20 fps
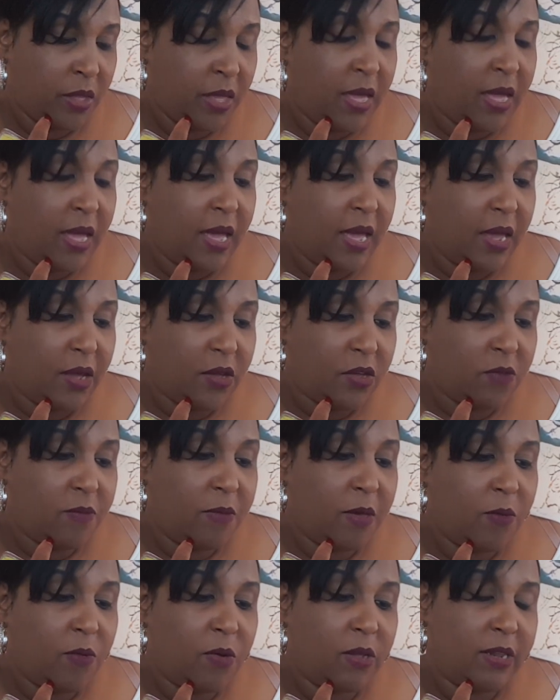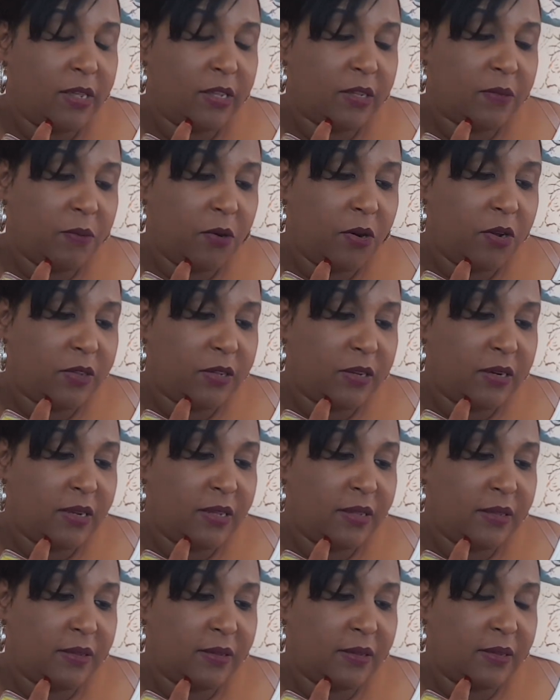It could be what this person
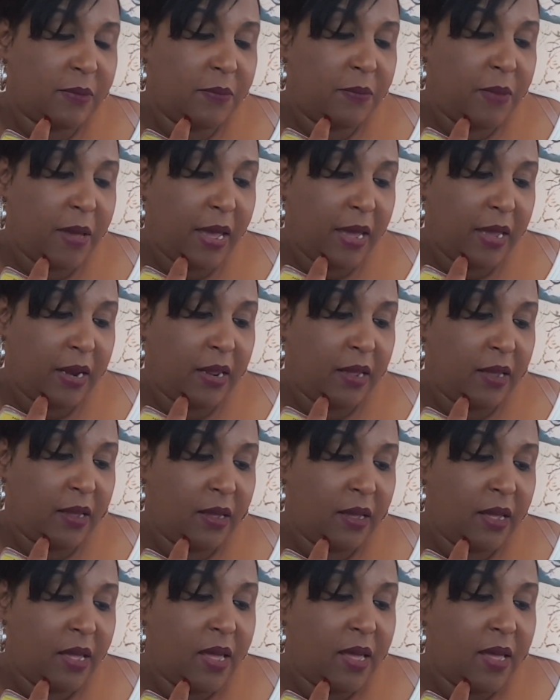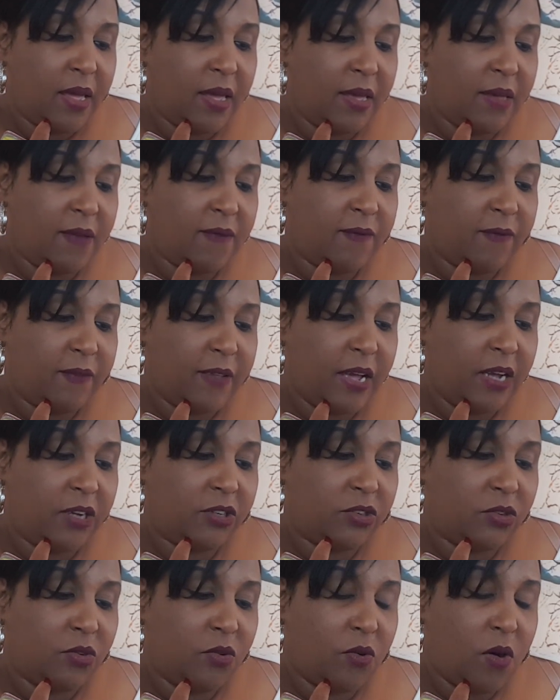is debating if they
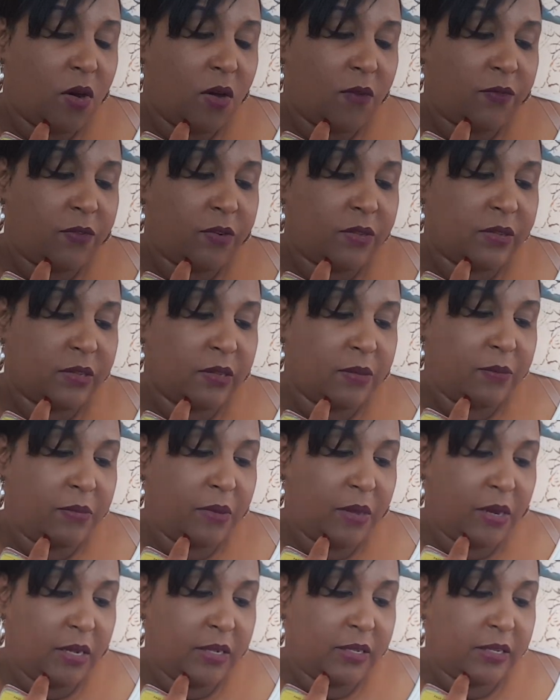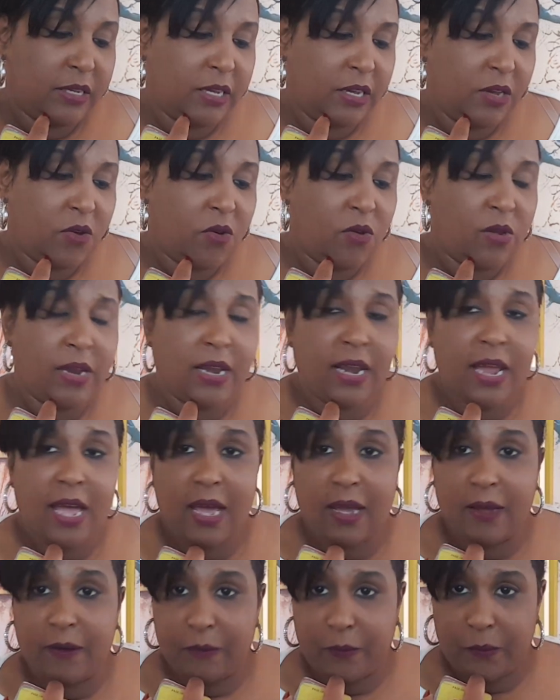shall offer stability or
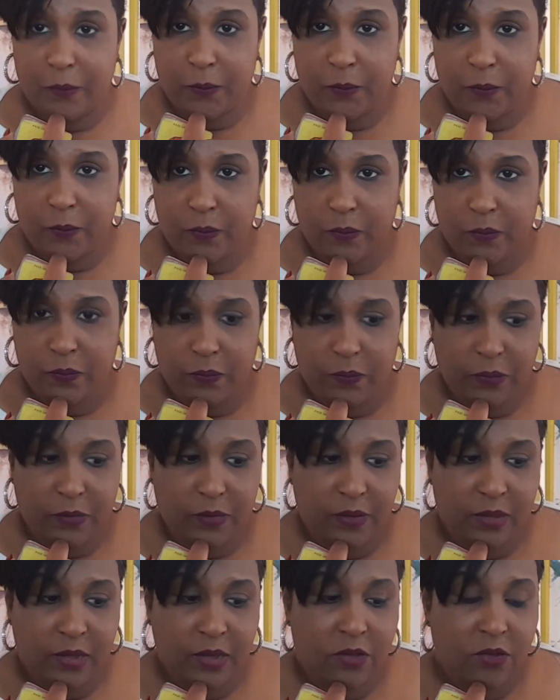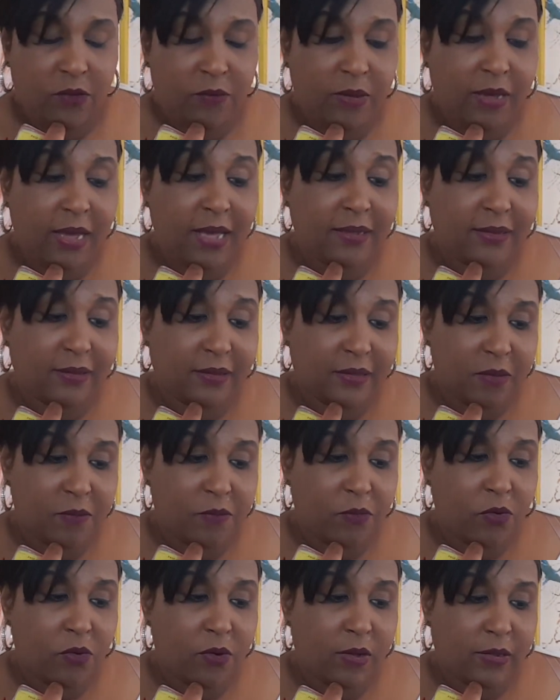not. It could be as
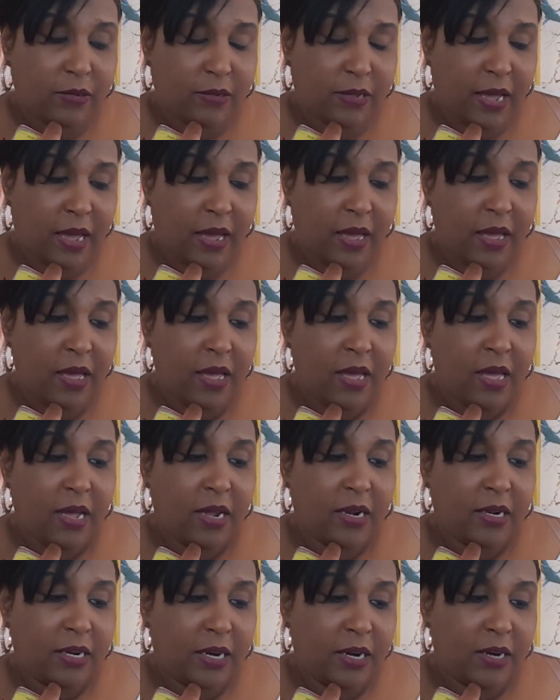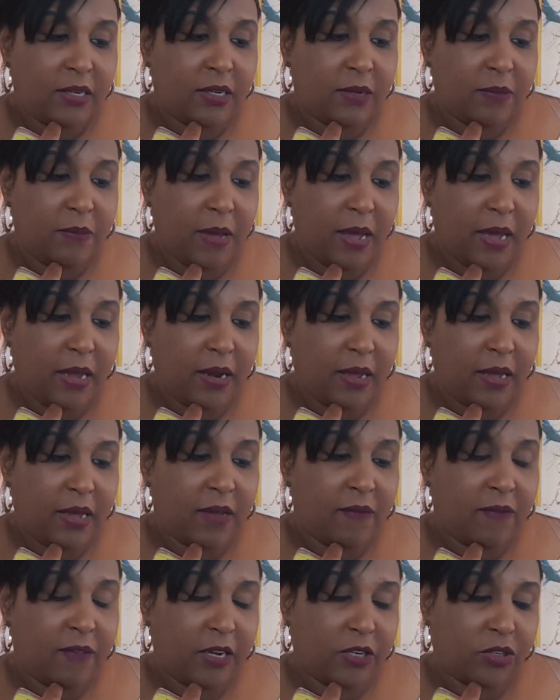simple as that. They're debating
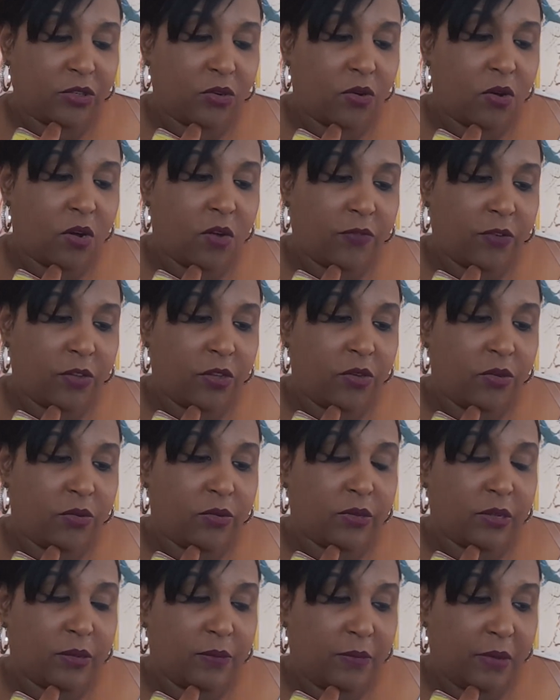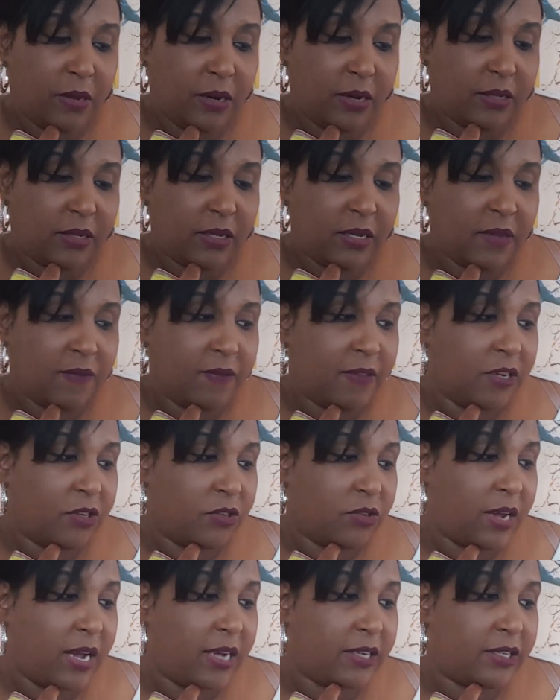if they shall offer you stability, if they
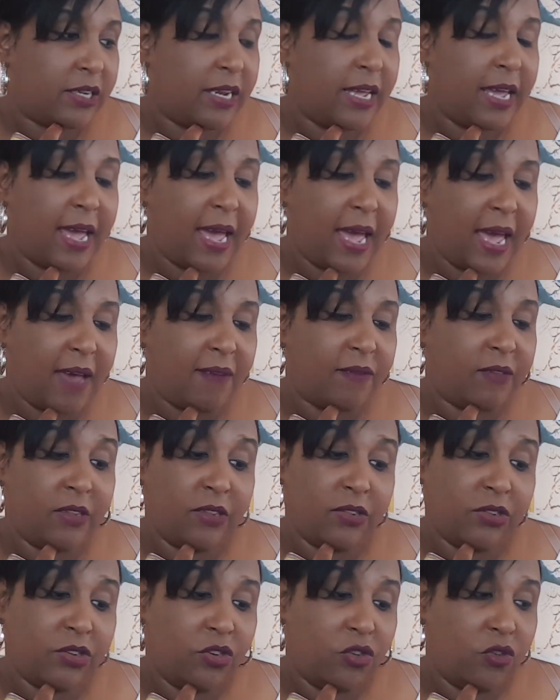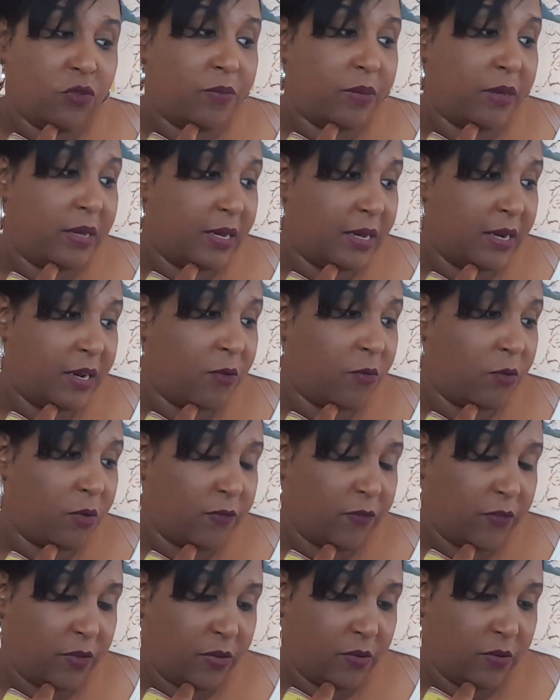shall actually have this new beginning with you.